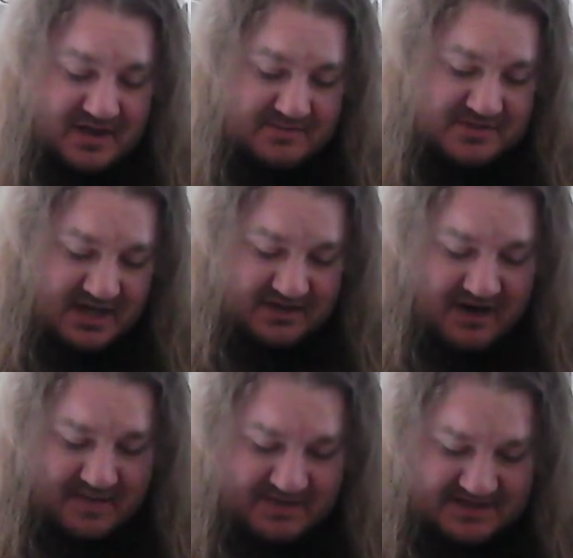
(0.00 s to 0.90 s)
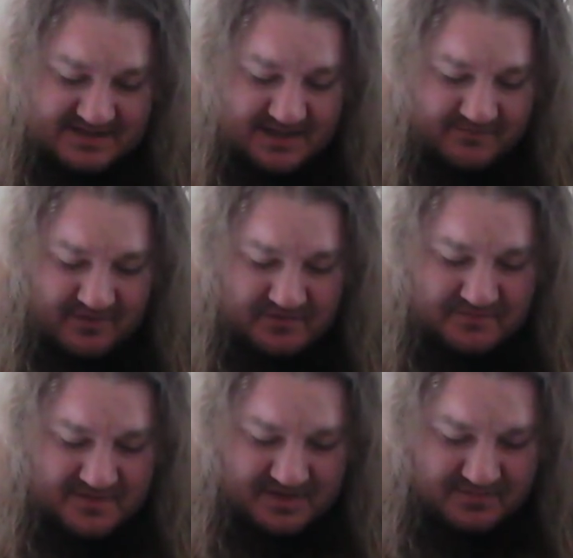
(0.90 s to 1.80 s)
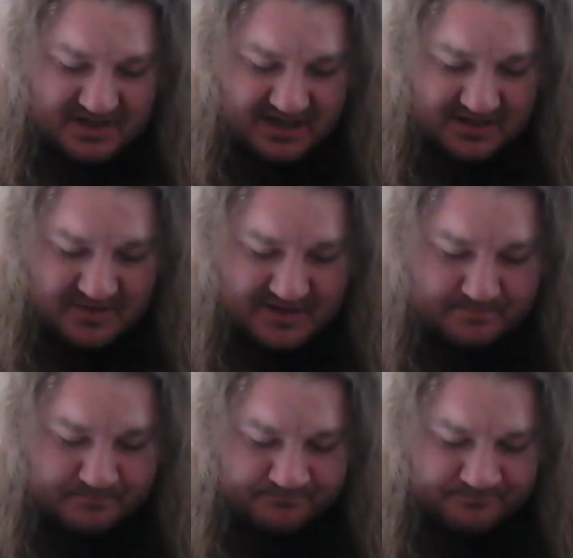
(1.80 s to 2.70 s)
so I'm trying to wrap this up for everybody. But anyway.